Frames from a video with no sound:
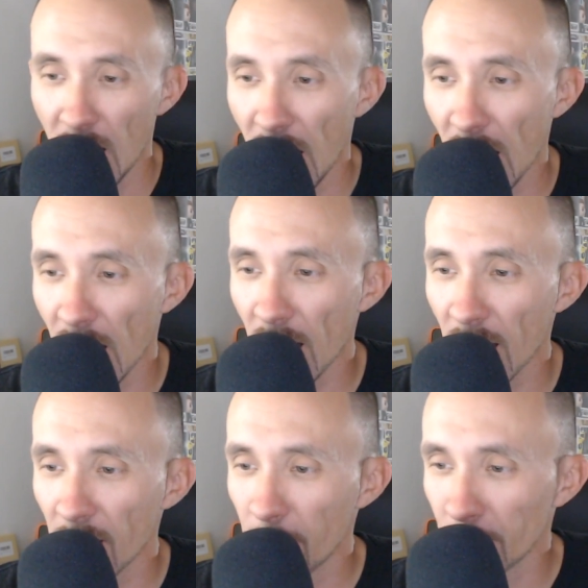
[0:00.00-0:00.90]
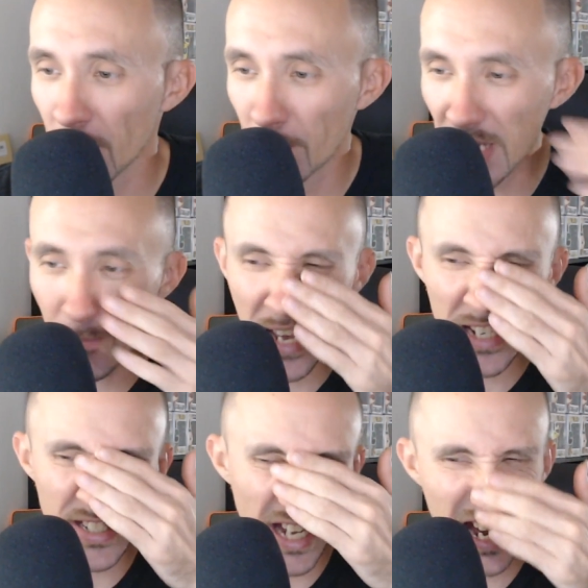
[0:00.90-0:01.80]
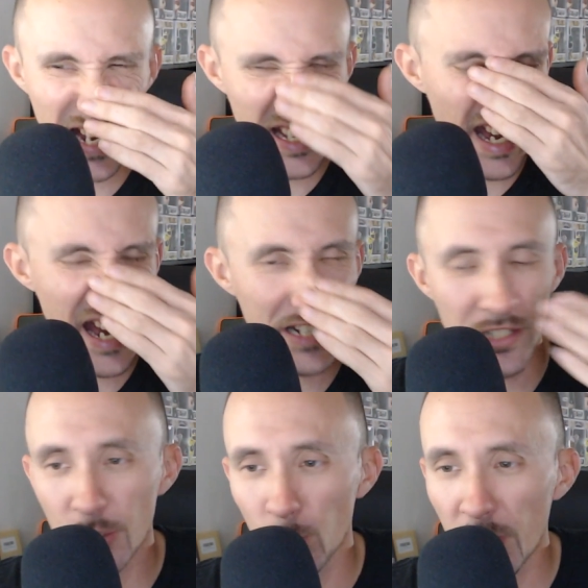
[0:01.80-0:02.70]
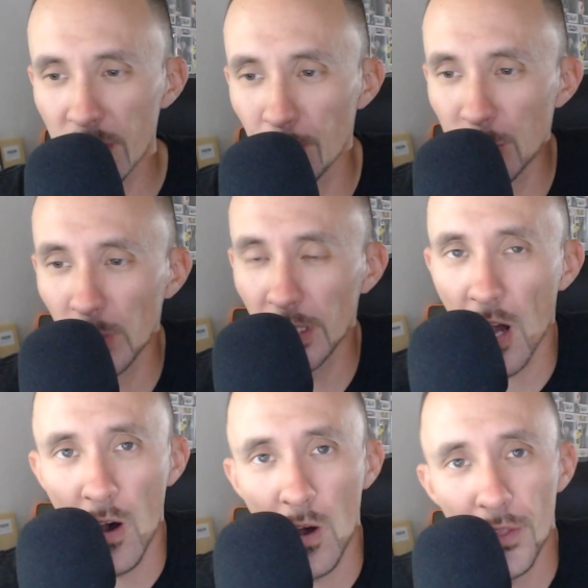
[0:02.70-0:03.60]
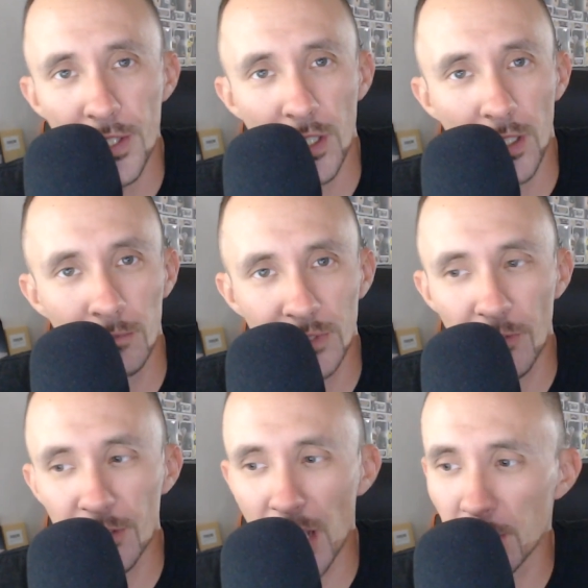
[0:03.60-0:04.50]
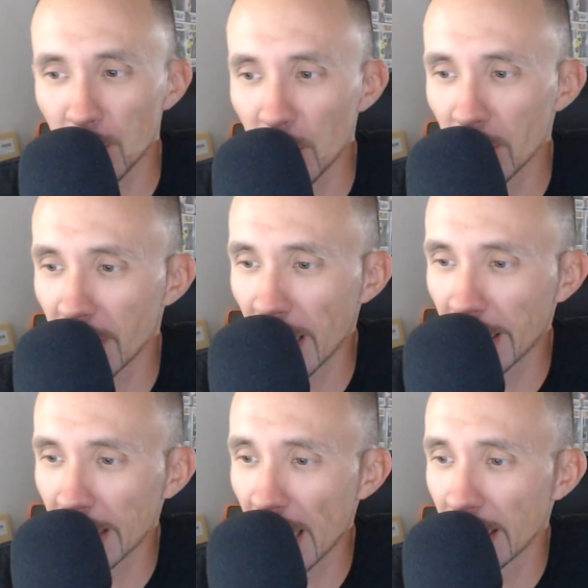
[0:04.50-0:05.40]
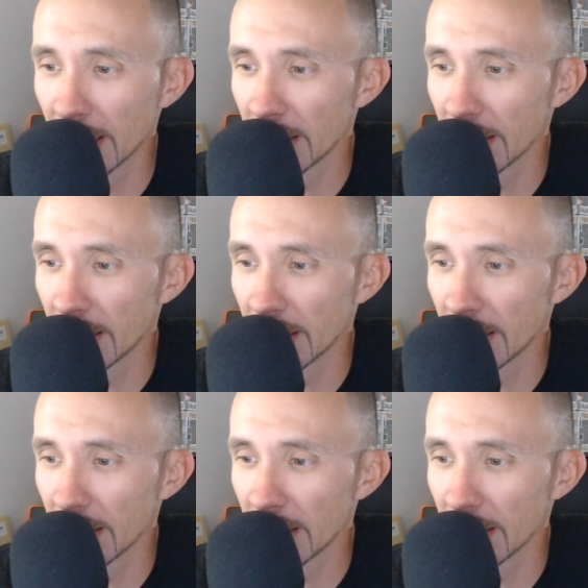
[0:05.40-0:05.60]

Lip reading: Midnight Madness, I actually switch it between all the different types of music that I got.